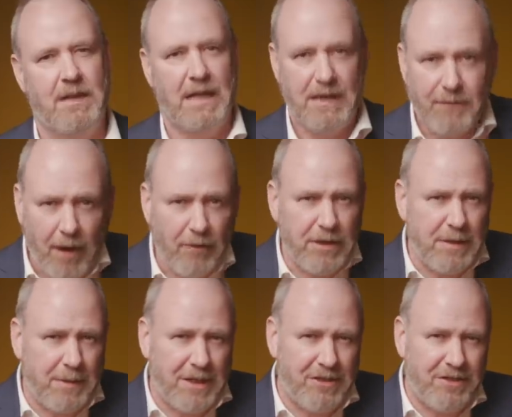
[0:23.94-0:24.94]
If only we
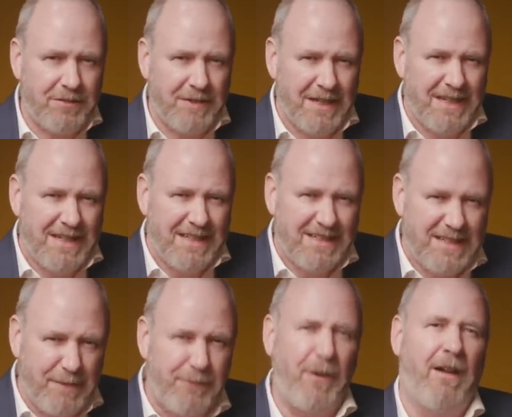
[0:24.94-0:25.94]
could have
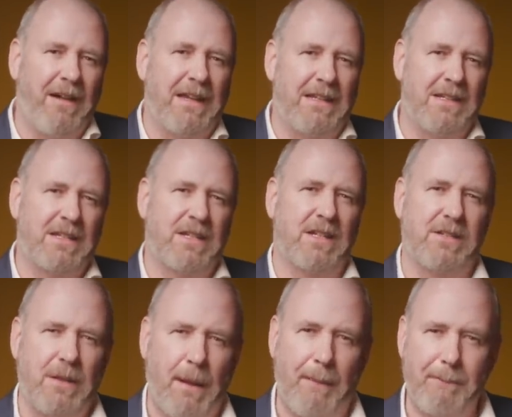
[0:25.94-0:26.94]
divined that
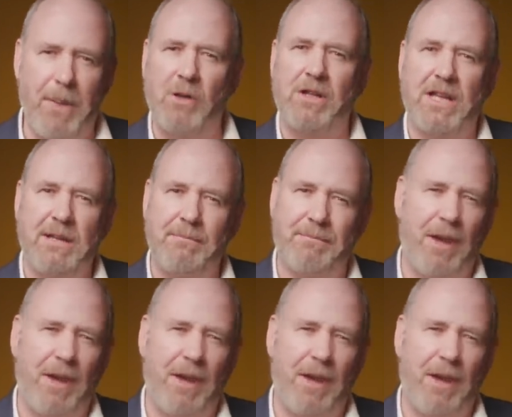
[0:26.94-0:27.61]
bonking